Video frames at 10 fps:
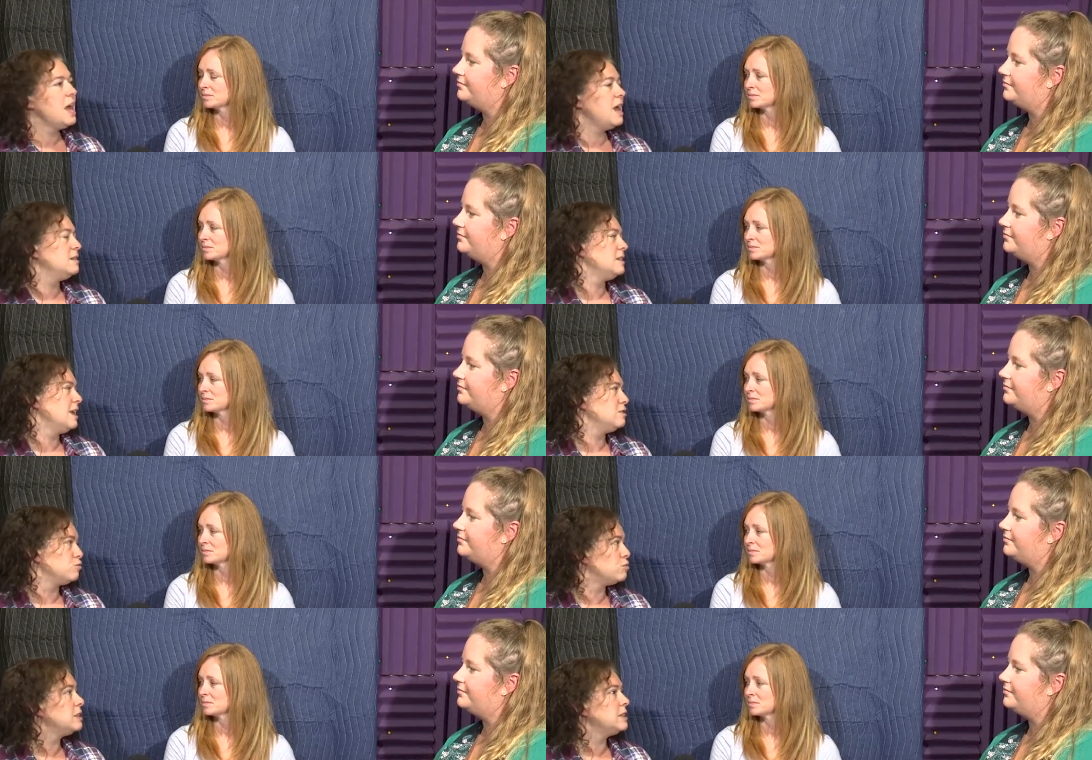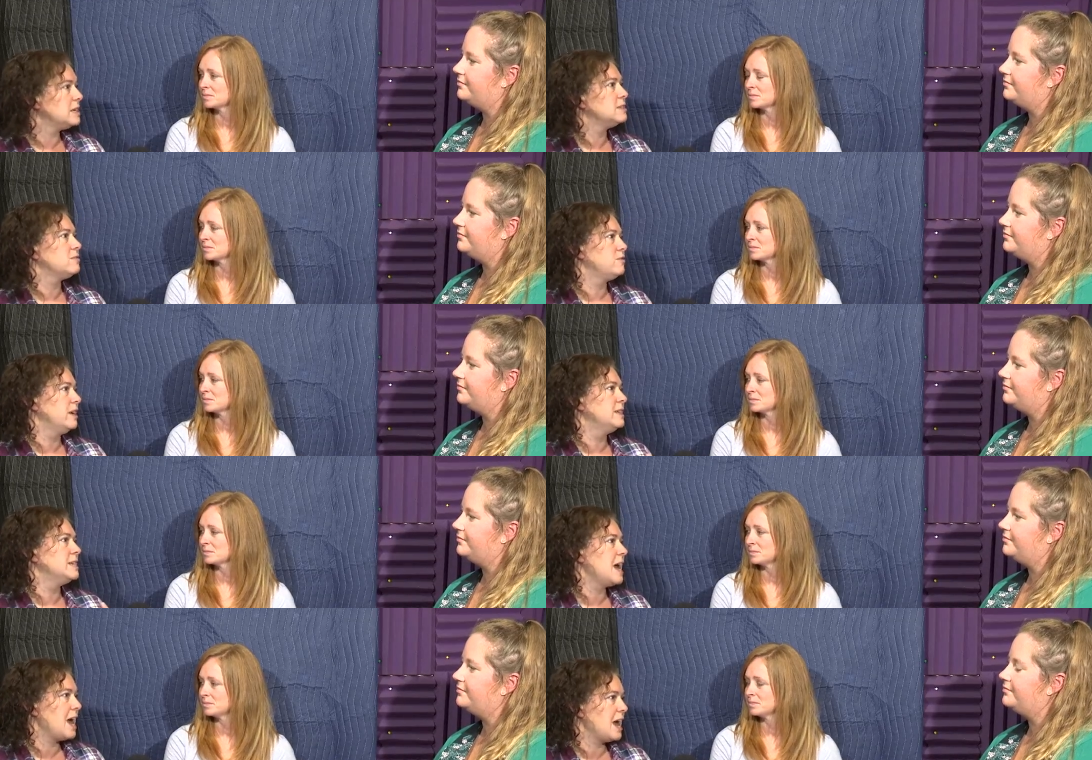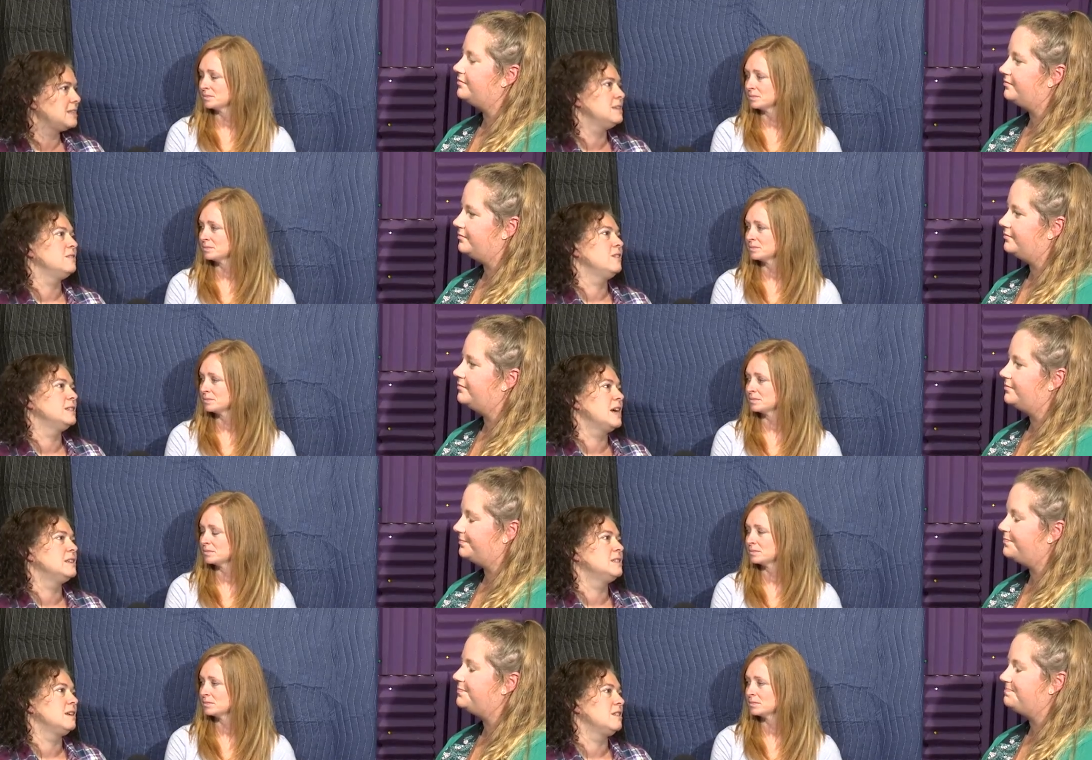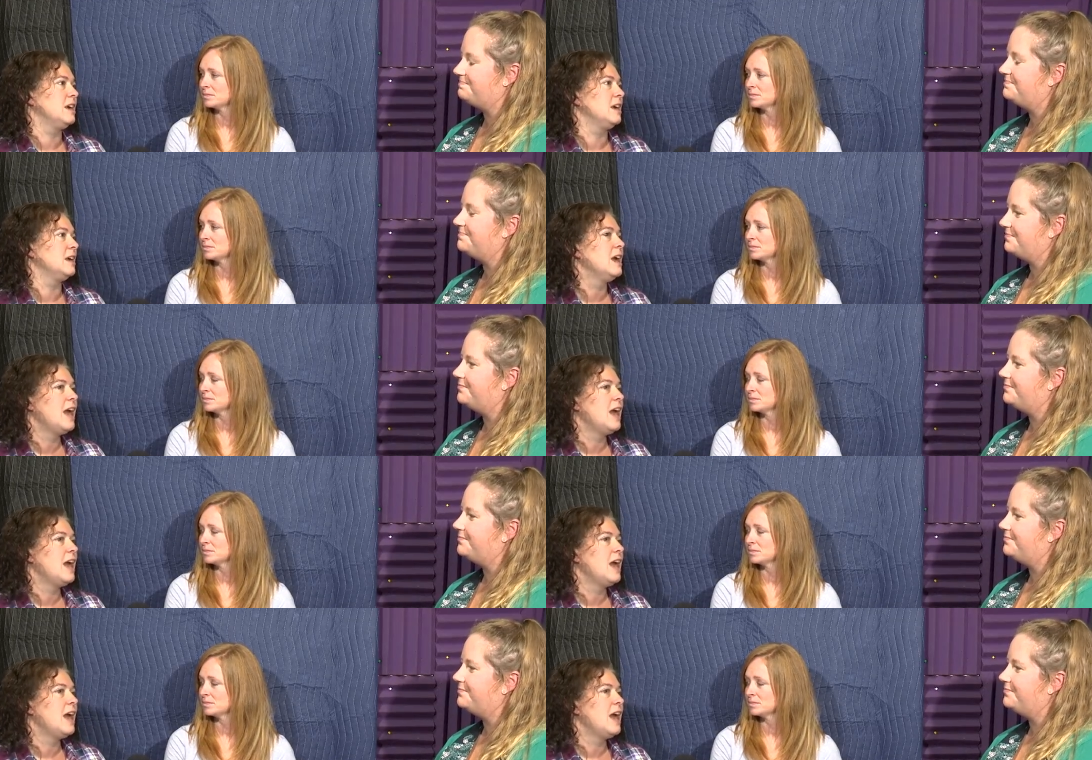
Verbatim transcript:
Speaker 1: It, it really is a fantastic, fantastic thing.